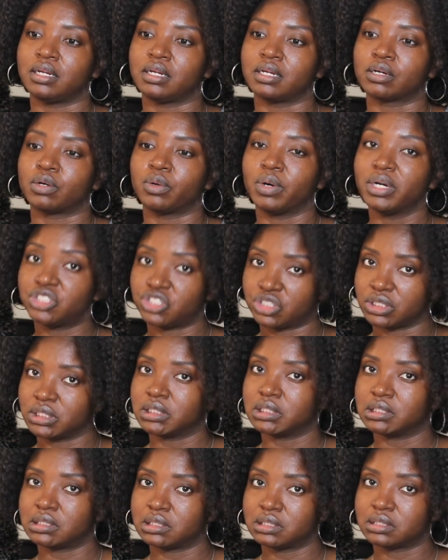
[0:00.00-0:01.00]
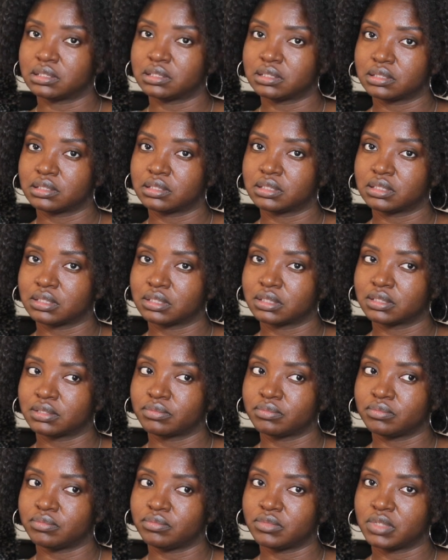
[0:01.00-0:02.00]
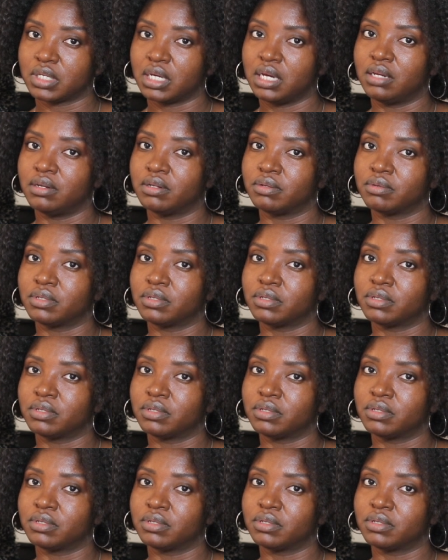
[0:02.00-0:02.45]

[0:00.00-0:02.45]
questions. And